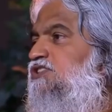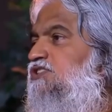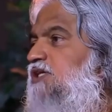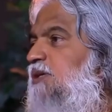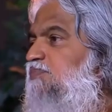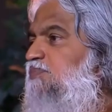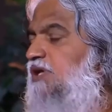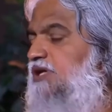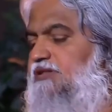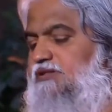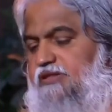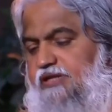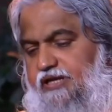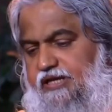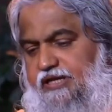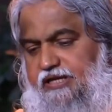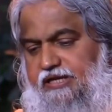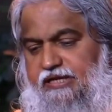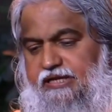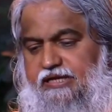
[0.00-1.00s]
chapter
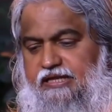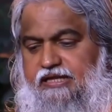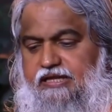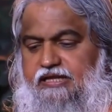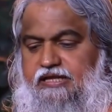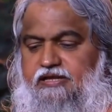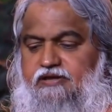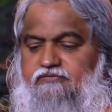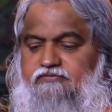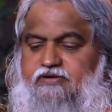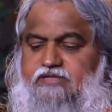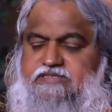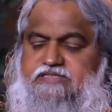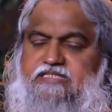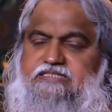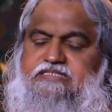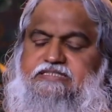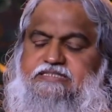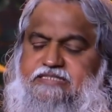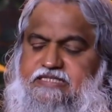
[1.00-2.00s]
3,
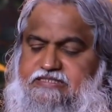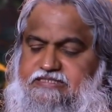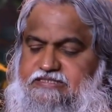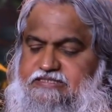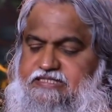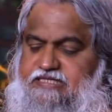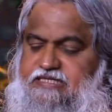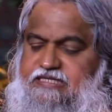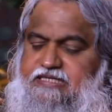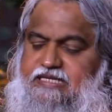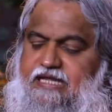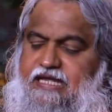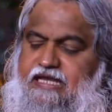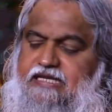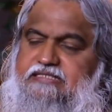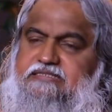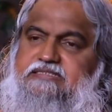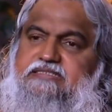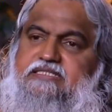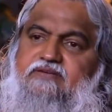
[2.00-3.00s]
verses 16
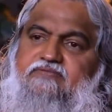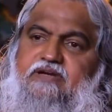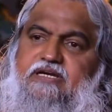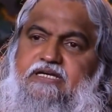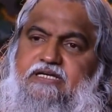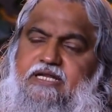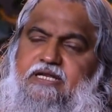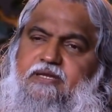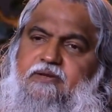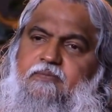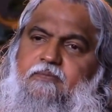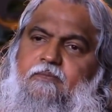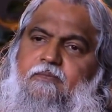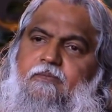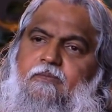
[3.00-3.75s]
and 17.